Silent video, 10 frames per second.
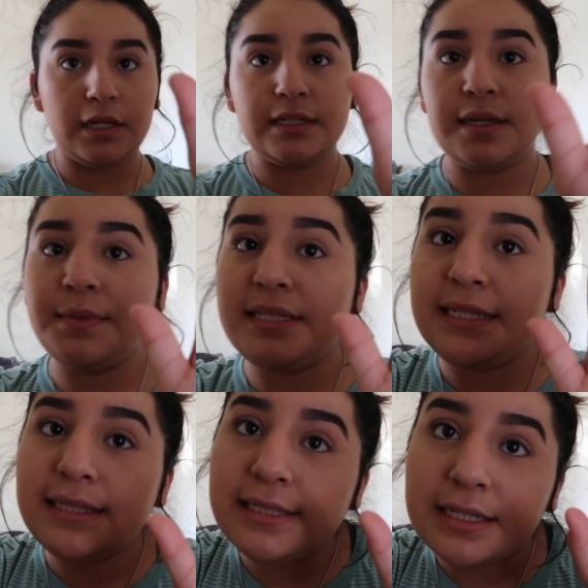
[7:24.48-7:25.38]
So next I'm going to
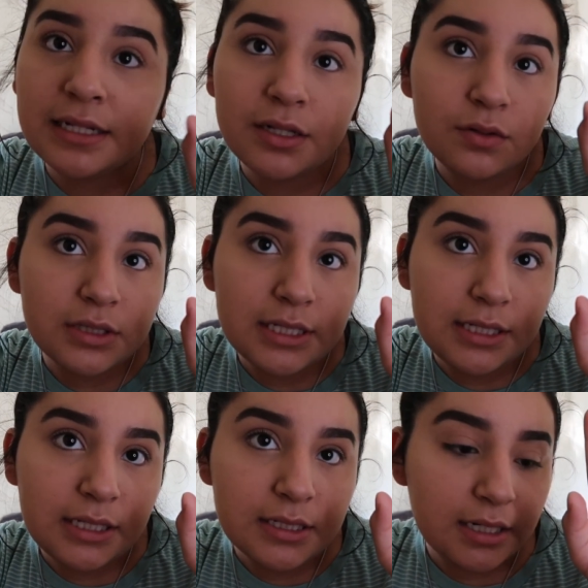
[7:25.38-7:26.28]
take this little
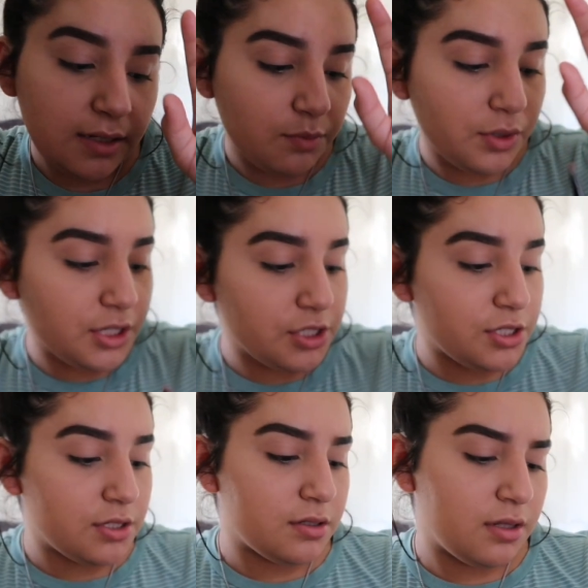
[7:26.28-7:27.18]
teeny tiny
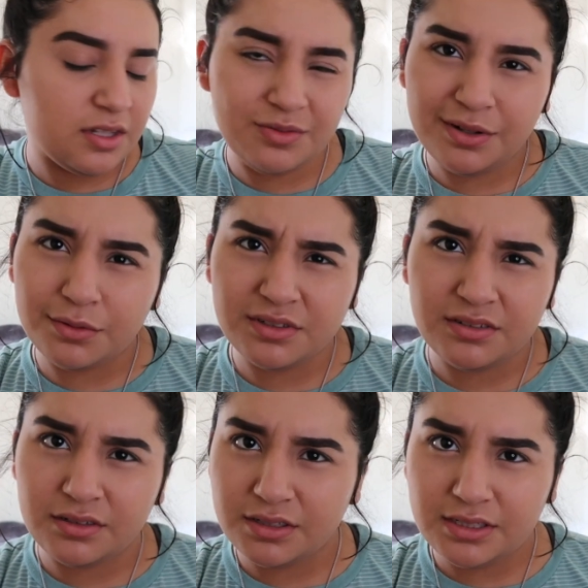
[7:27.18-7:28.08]
brush. That's what I always
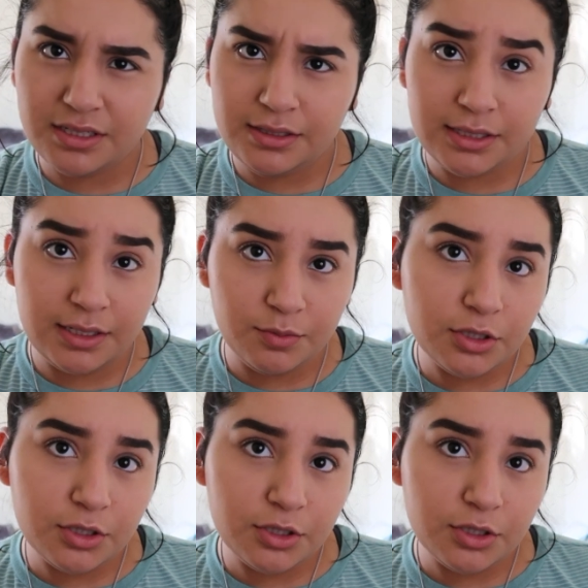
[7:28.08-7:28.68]
call it, teeny tiny